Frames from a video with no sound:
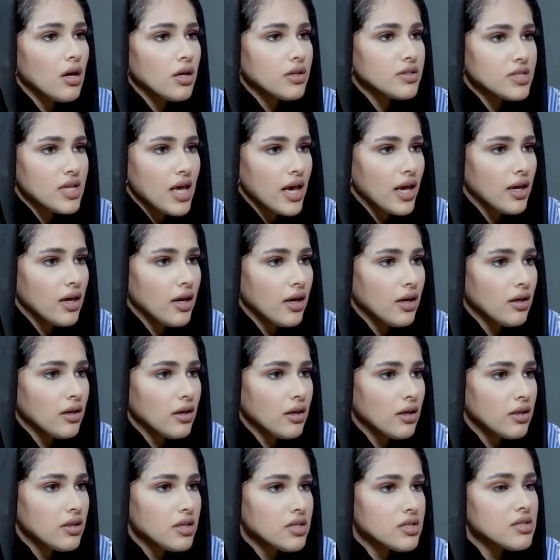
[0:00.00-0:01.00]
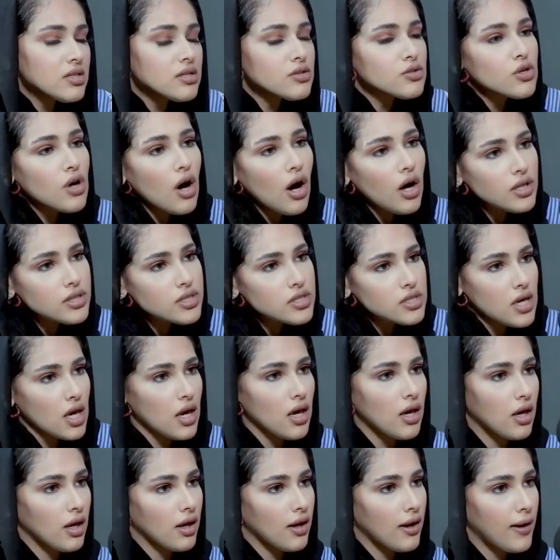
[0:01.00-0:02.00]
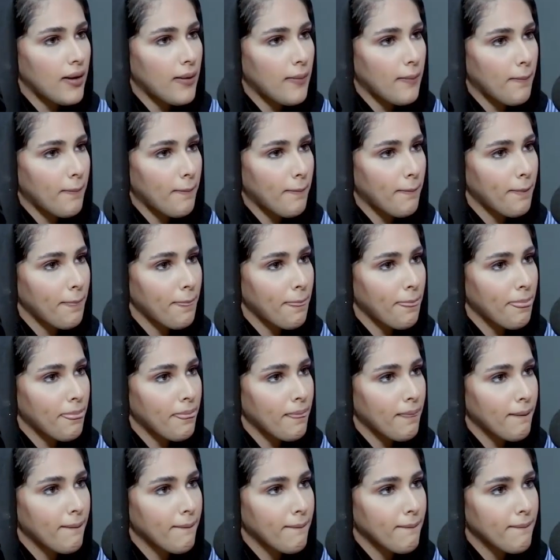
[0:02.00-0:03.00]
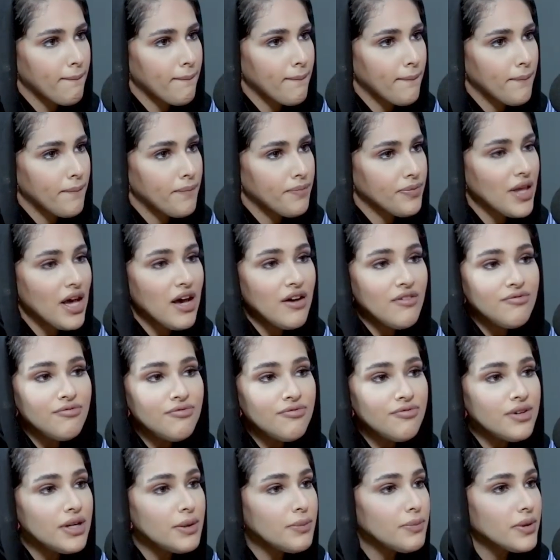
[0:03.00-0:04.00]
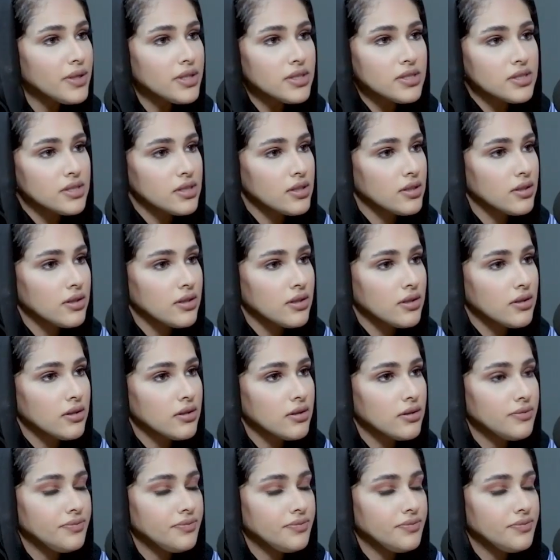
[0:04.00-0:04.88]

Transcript: saying. This is God saying. Yeah. And thank you for sharing. Thank you